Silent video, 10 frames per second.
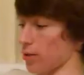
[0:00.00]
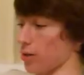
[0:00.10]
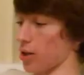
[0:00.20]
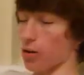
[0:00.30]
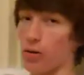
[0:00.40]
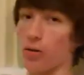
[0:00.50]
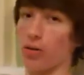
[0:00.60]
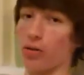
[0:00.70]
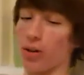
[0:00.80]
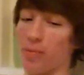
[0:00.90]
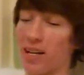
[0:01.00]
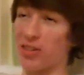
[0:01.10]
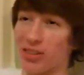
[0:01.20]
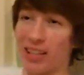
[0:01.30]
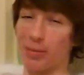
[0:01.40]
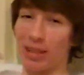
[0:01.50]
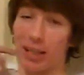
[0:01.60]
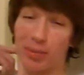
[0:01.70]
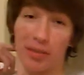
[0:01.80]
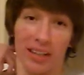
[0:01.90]
so the major theme in this
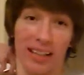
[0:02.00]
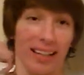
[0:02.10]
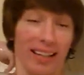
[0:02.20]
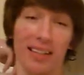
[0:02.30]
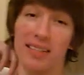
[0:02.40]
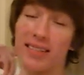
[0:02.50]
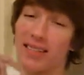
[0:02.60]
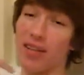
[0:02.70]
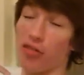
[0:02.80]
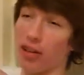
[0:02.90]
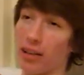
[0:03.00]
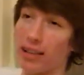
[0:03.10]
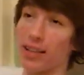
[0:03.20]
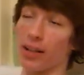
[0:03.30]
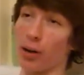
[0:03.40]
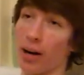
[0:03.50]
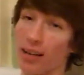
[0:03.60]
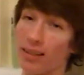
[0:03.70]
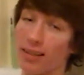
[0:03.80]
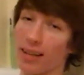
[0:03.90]
movie is definitely
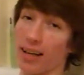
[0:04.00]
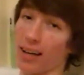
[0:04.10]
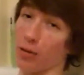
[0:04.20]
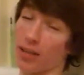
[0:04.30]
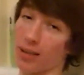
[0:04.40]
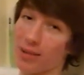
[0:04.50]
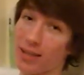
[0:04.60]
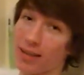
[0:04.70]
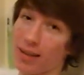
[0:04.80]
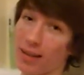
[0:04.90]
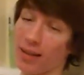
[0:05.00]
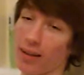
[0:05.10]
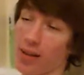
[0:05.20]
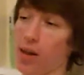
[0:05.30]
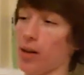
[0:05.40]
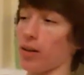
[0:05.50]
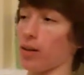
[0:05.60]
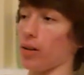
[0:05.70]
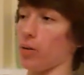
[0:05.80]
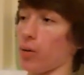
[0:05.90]
grace and redemption,
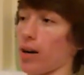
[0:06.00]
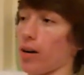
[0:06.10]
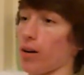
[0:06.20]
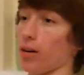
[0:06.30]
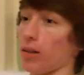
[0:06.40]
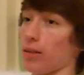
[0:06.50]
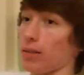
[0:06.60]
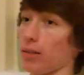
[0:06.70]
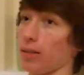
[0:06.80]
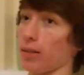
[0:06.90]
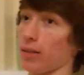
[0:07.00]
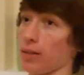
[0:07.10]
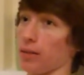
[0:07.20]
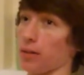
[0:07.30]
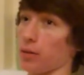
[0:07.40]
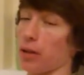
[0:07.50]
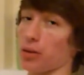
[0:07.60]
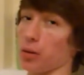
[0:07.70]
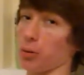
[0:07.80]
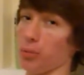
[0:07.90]
where throughout
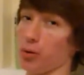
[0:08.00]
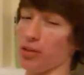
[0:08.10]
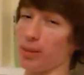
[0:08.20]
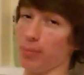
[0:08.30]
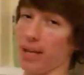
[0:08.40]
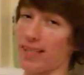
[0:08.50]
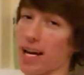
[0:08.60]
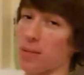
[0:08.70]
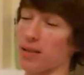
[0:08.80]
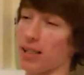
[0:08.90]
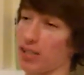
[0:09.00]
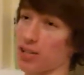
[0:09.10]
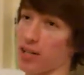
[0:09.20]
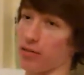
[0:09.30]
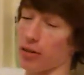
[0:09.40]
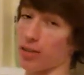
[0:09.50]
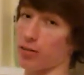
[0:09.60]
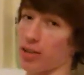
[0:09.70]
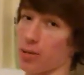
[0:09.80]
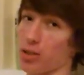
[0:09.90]
the whole movie Ben Thomas is looking for
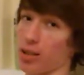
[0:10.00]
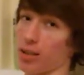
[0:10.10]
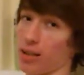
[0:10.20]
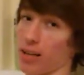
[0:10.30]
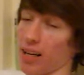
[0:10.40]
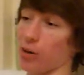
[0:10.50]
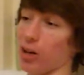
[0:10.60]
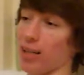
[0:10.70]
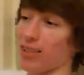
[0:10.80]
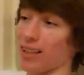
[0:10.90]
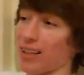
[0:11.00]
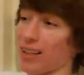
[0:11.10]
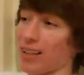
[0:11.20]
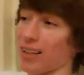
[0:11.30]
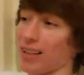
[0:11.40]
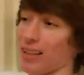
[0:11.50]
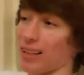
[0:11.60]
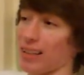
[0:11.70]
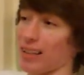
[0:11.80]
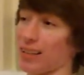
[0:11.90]
redemption and grace and
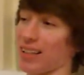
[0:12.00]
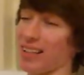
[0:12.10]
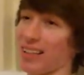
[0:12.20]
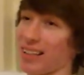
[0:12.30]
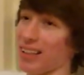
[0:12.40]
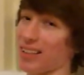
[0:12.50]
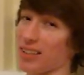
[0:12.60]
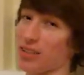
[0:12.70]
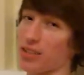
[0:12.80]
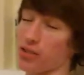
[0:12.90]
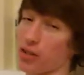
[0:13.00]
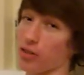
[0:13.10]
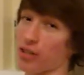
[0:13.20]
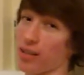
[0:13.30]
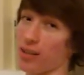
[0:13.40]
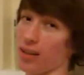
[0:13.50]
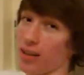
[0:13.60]
thinking he doesn't deserve it